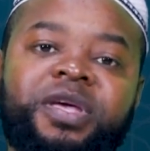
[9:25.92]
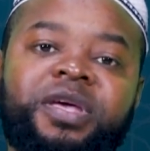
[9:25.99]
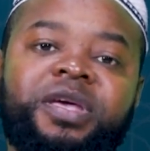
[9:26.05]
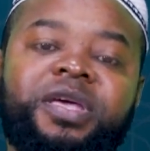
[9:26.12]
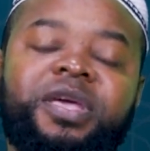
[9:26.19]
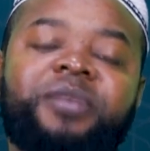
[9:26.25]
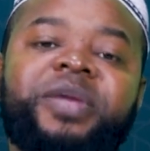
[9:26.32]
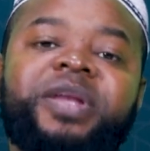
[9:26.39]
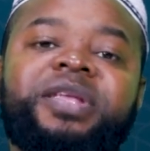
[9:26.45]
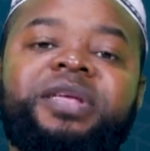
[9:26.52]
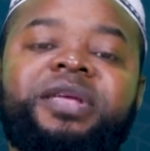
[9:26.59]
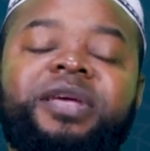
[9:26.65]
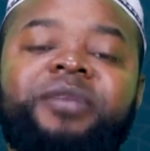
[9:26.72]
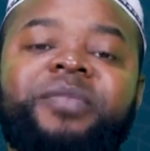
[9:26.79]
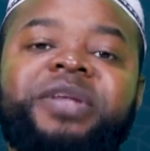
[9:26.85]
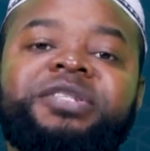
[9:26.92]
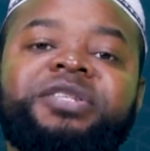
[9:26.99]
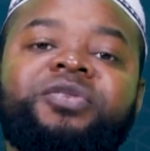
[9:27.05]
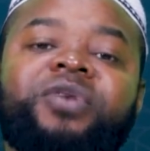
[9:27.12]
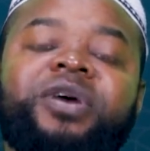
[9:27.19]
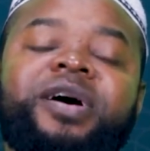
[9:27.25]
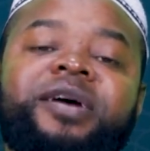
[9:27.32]
Imagine
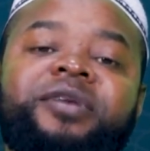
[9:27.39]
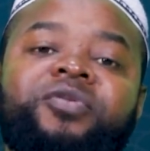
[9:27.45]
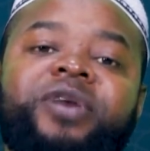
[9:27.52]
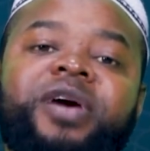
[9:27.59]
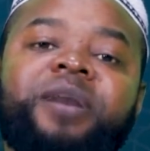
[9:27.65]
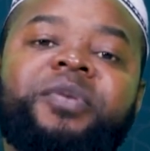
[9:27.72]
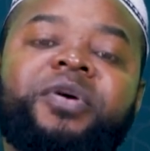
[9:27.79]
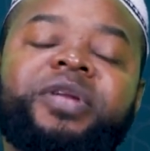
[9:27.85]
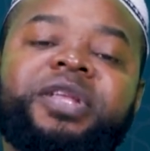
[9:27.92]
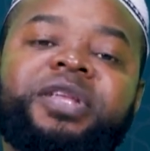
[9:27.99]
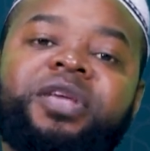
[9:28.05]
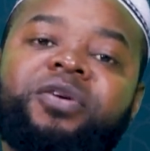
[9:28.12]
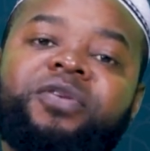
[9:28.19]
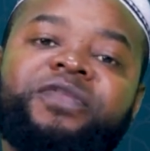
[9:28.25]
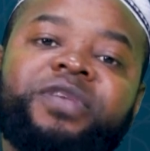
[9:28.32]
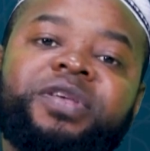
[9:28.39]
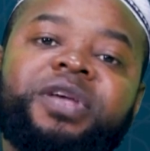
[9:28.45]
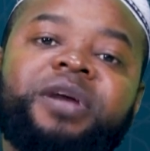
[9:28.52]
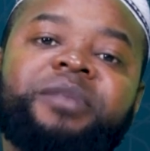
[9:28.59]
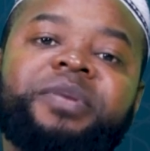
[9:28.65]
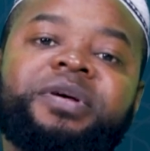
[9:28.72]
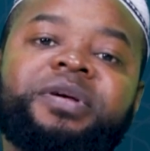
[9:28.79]
you come on the day of
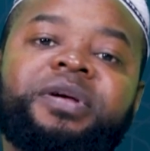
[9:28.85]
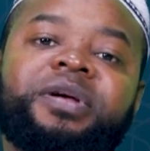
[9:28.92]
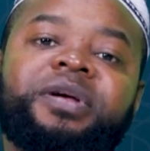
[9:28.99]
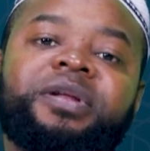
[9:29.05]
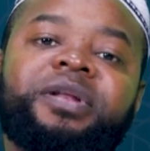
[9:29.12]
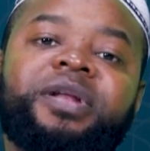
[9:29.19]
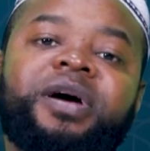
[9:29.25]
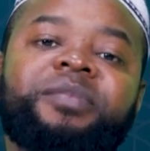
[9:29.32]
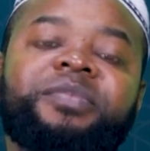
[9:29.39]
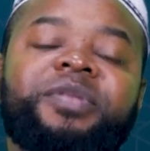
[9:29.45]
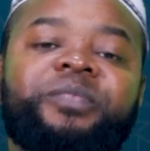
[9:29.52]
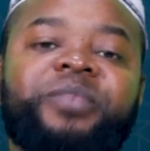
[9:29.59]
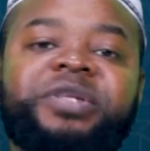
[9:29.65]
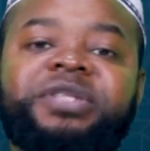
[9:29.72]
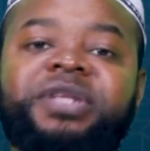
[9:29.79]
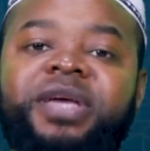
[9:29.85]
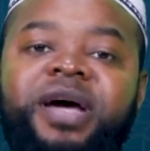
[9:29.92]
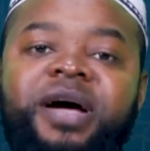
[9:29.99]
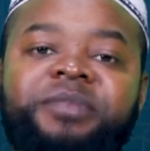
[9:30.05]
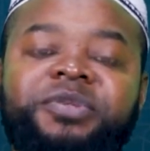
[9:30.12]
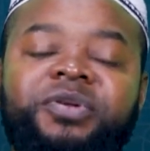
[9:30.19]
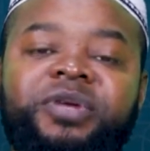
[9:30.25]
Qiyamah. Now the person
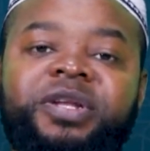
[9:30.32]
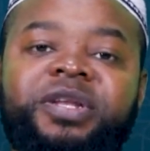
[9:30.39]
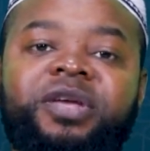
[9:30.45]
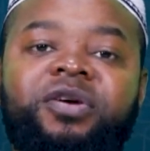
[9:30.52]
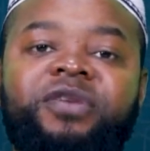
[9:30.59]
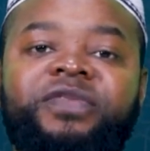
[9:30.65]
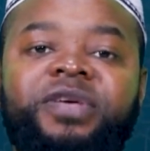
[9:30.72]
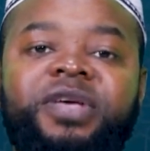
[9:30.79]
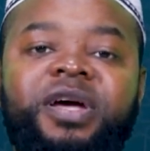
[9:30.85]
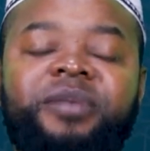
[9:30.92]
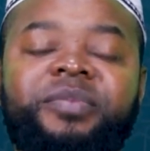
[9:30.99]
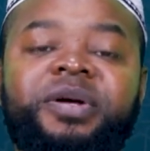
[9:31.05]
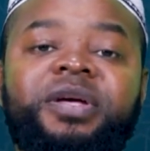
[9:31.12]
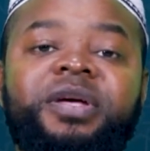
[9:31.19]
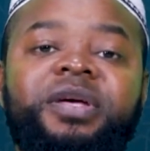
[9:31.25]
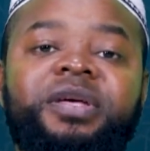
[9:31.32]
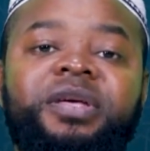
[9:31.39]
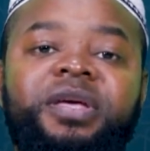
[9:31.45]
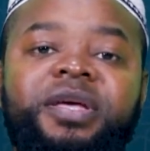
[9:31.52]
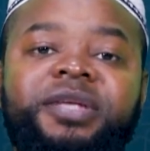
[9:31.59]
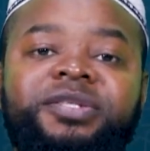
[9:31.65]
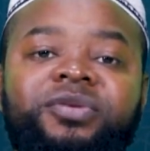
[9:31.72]
comes on the day of Qiyamah, he
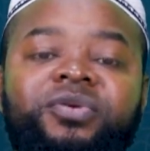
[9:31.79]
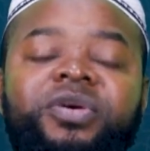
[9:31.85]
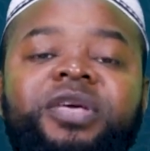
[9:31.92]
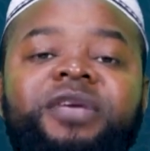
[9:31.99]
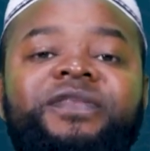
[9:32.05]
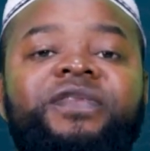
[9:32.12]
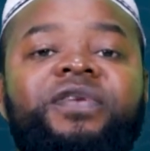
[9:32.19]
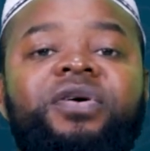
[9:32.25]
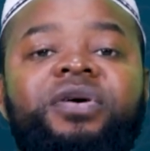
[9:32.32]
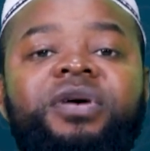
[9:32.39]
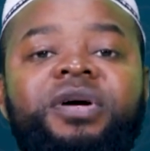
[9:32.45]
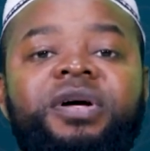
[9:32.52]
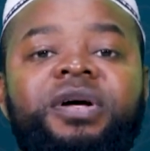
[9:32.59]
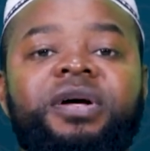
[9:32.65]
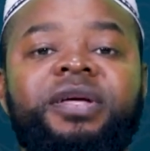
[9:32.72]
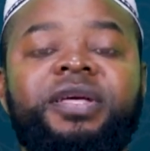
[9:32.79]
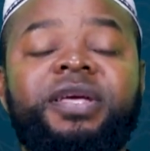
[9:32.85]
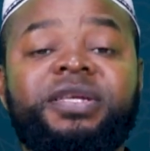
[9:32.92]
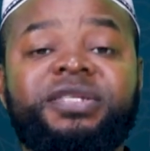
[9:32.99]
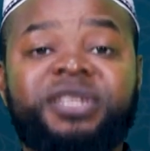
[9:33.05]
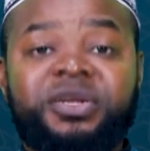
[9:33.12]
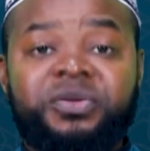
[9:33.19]
is looking for
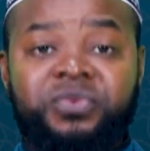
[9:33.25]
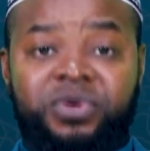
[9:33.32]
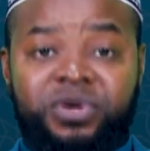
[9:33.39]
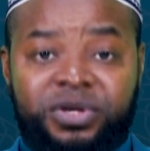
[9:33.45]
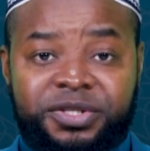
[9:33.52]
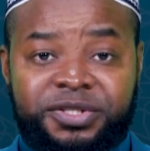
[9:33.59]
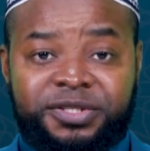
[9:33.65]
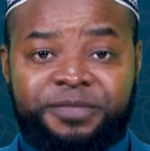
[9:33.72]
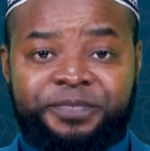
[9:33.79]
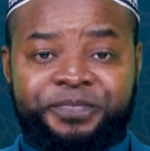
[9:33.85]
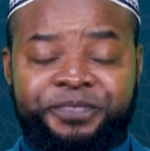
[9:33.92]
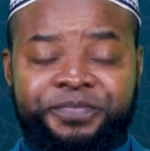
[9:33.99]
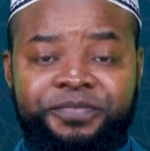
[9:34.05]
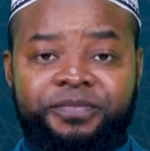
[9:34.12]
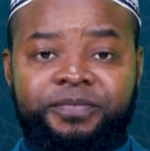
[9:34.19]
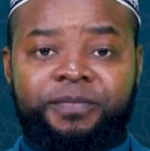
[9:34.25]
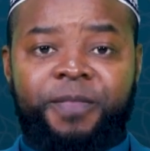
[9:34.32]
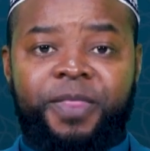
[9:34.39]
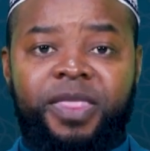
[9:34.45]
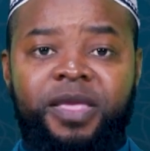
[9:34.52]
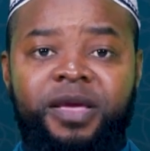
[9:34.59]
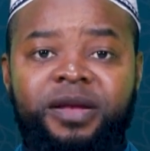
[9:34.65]
his rewards.
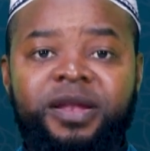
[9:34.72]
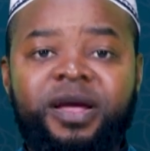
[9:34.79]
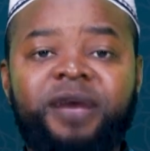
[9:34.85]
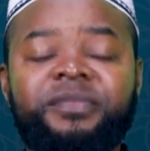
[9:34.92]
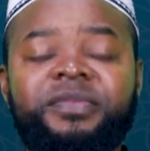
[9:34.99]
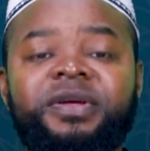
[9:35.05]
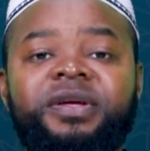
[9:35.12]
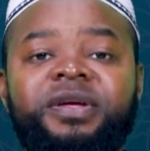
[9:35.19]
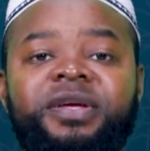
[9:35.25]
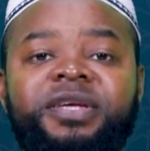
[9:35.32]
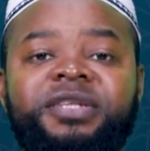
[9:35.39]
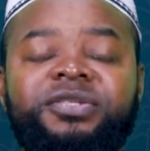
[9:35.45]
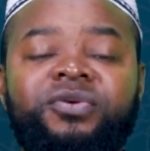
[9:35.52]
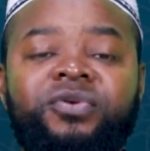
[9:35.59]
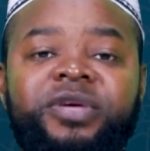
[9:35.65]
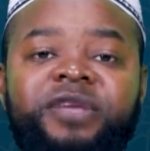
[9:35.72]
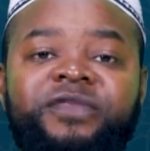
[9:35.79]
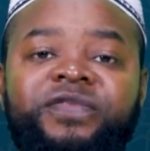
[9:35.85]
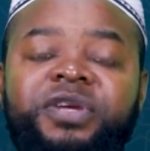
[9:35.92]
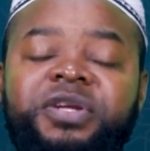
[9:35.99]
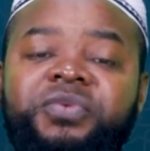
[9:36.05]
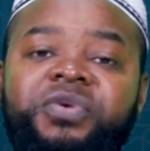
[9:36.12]
Now, he's looking
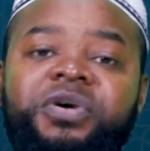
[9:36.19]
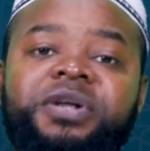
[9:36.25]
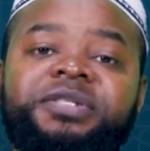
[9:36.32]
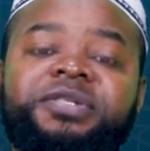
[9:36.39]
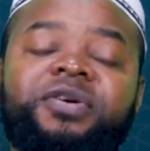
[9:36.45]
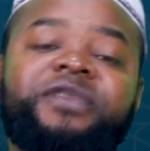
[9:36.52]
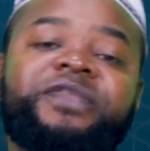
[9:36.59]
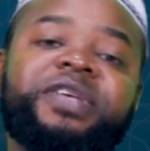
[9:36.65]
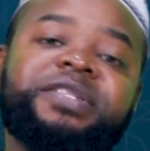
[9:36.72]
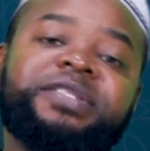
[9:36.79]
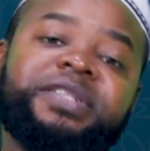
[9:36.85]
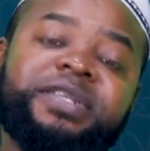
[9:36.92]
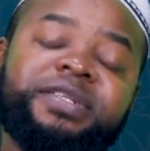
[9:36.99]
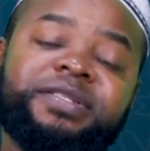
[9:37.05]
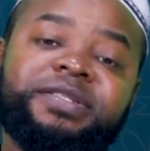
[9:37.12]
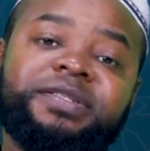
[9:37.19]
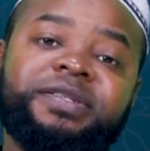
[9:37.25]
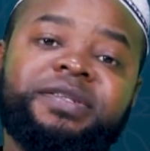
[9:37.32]
for rewards of his deeds.